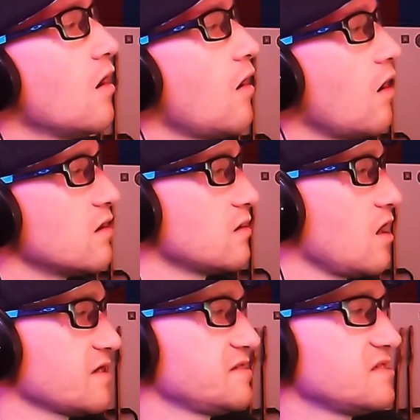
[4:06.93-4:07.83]
On
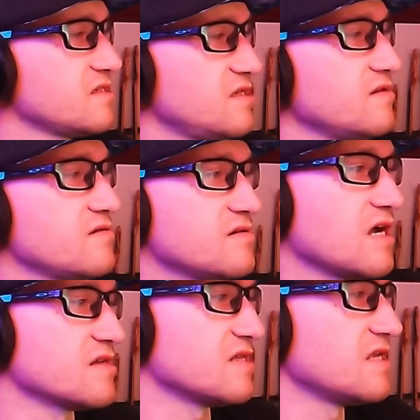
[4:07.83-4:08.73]
August 16,
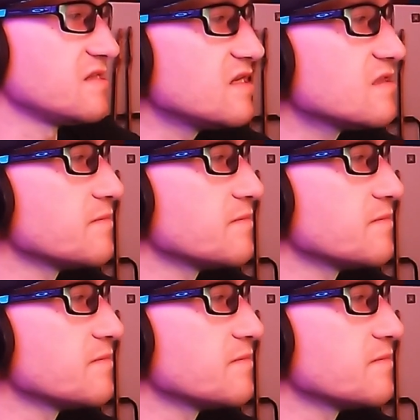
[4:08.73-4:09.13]
2018,